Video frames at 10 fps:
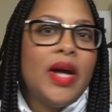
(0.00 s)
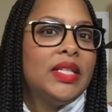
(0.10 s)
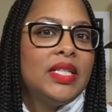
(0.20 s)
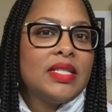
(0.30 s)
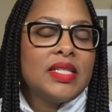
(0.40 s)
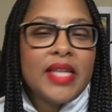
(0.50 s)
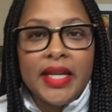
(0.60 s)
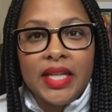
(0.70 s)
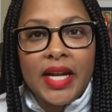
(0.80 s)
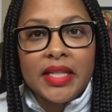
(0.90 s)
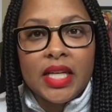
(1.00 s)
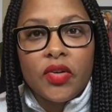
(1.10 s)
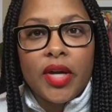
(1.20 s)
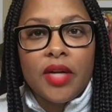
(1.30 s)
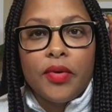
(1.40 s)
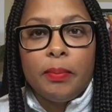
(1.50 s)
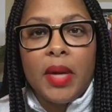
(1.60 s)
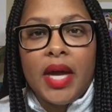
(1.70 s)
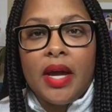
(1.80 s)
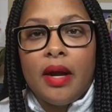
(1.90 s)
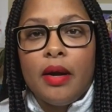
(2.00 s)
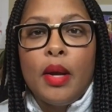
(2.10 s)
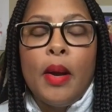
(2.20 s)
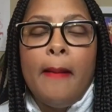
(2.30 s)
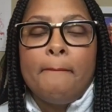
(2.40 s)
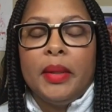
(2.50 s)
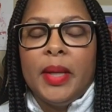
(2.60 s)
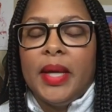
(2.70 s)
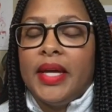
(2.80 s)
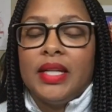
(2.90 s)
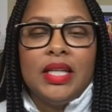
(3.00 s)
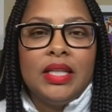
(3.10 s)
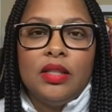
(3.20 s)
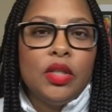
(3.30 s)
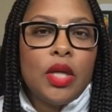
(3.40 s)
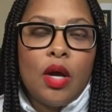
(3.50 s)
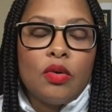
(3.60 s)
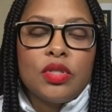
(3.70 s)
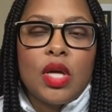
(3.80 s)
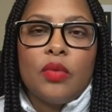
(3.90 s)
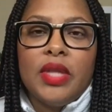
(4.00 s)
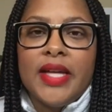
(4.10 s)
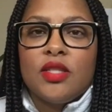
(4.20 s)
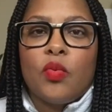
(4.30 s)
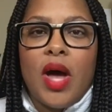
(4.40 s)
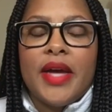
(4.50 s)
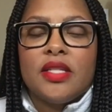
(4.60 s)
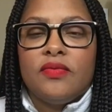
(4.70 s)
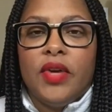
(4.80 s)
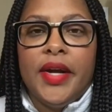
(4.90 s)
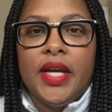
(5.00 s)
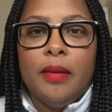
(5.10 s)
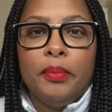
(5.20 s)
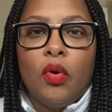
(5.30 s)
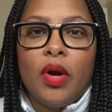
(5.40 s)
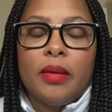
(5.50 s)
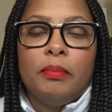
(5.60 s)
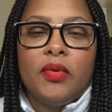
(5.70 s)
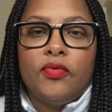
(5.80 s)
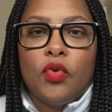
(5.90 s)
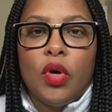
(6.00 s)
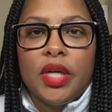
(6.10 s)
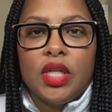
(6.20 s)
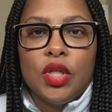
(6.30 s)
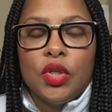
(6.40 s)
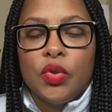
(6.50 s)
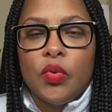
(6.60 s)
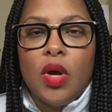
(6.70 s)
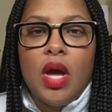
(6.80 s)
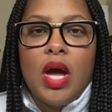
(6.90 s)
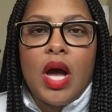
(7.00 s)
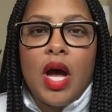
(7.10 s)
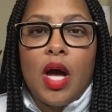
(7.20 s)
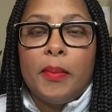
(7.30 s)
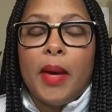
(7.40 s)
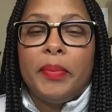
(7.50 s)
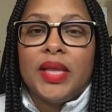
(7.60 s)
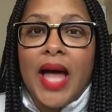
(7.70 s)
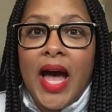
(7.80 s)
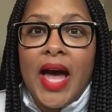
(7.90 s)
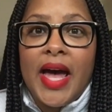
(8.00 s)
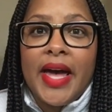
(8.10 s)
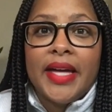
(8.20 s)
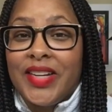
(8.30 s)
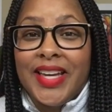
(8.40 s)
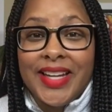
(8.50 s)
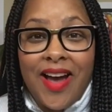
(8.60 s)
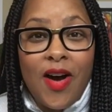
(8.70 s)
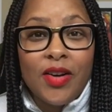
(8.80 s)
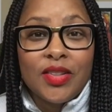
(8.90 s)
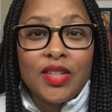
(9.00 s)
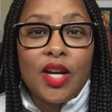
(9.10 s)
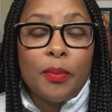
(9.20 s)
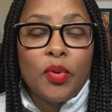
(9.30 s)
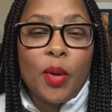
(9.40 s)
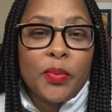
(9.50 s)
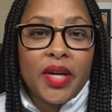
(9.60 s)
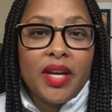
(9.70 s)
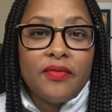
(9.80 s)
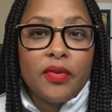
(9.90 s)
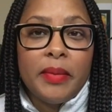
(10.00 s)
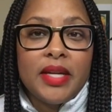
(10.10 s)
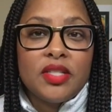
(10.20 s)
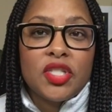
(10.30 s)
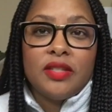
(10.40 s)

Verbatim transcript: didn't say that I did credit repair. But, you know, so that's why it's very important before you um, apply, get all the appropriate information.